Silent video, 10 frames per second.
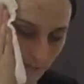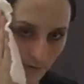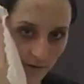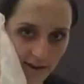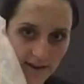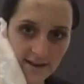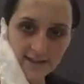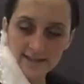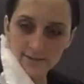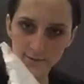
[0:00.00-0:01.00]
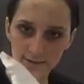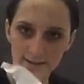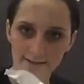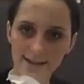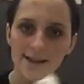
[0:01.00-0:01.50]
broadcast
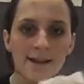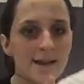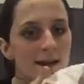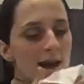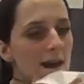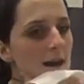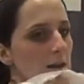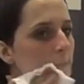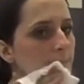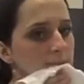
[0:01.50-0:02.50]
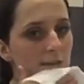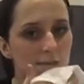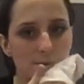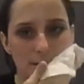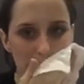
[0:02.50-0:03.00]
weekly um, so
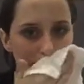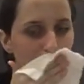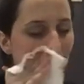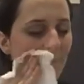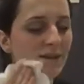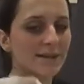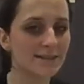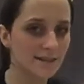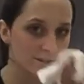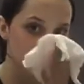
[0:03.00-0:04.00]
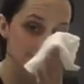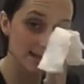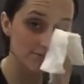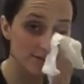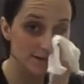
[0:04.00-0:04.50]
that we can keep it nice and
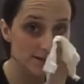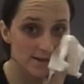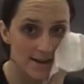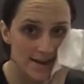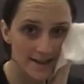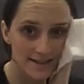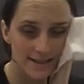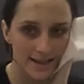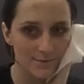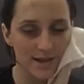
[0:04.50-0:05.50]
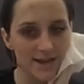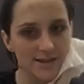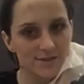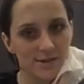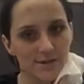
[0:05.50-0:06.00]
interesting for you guys and we're
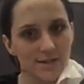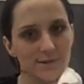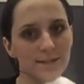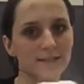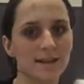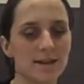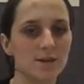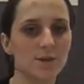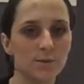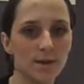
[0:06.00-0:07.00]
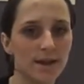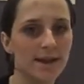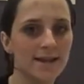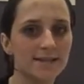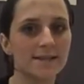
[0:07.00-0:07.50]
answering questions that you want
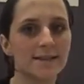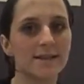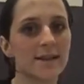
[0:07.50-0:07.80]
answered